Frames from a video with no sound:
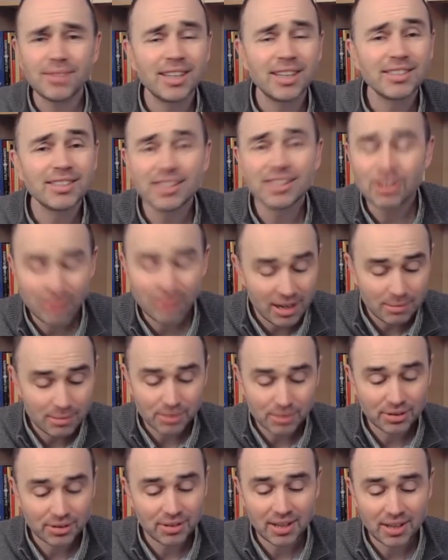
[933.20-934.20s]
It's
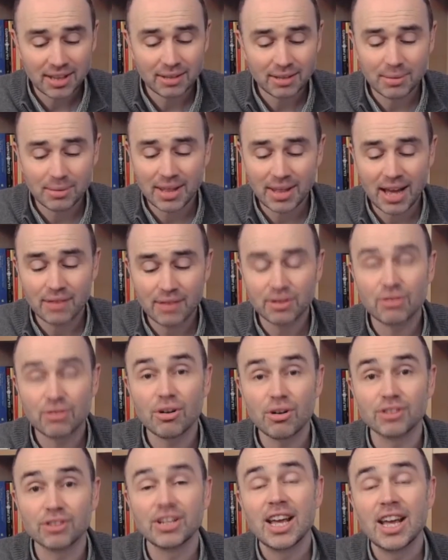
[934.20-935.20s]
incredible to think that without the
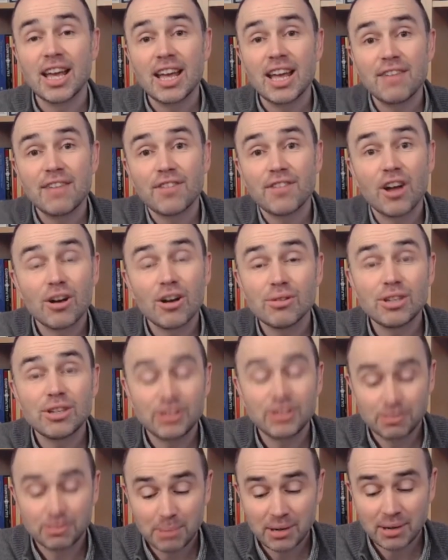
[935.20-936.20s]
cross, if the Holy
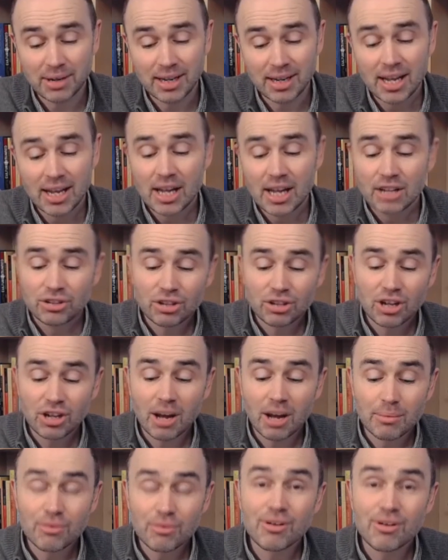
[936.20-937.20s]
Spirit took
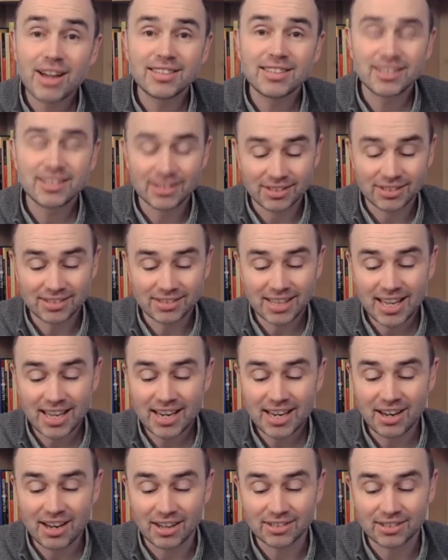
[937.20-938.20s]
up residence
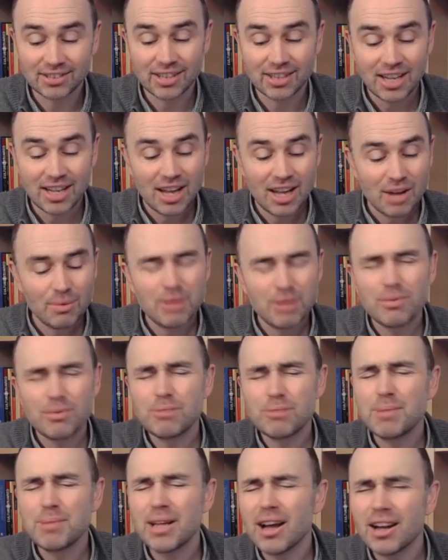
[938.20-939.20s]
in us, we
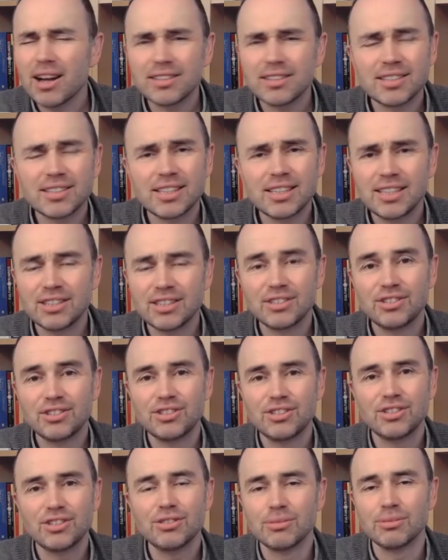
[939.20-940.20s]
would be utterly
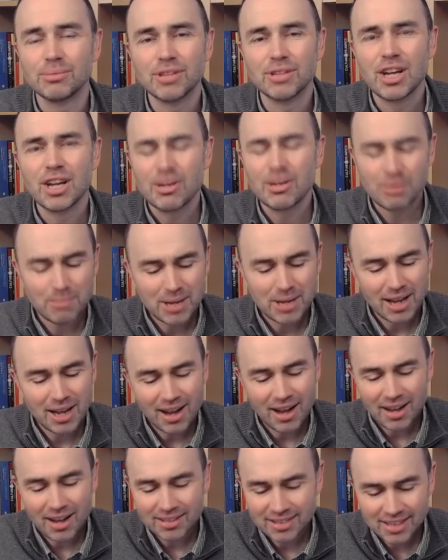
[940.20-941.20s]
consumed, we'd be
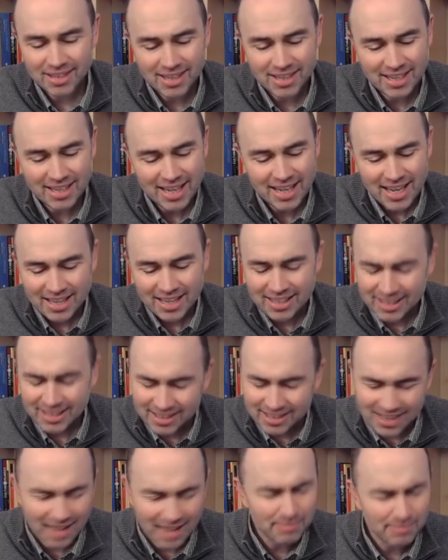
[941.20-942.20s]
utterly
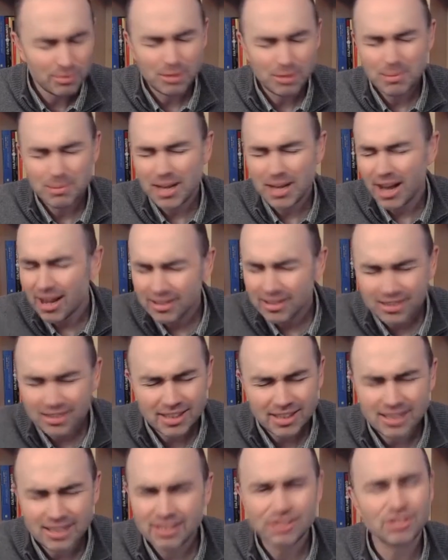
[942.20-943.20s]
condemned, we'd be
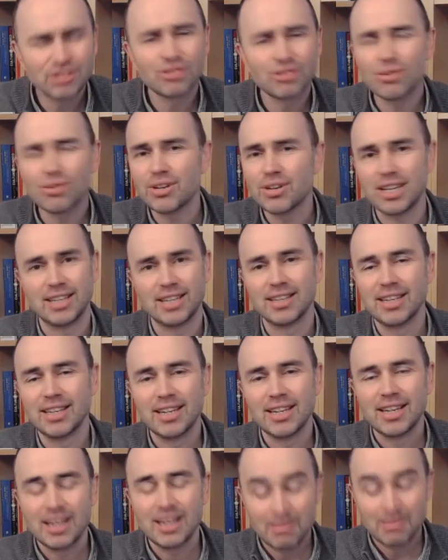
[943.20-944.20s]
utterly destroyed
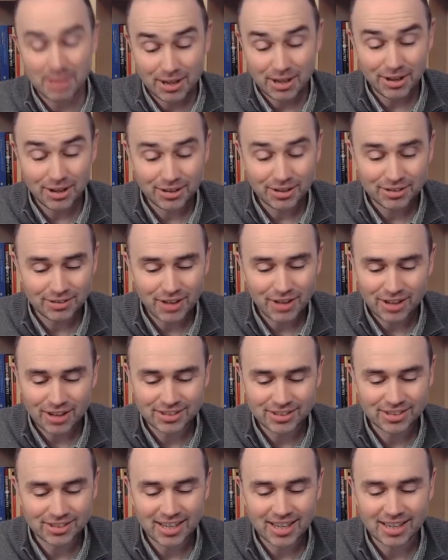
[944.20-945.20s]
because of our
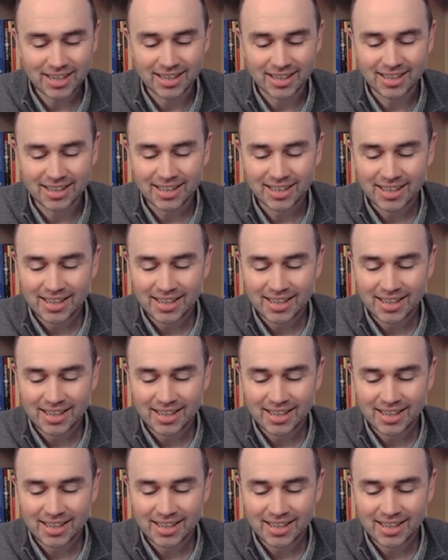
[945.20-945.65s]
sin.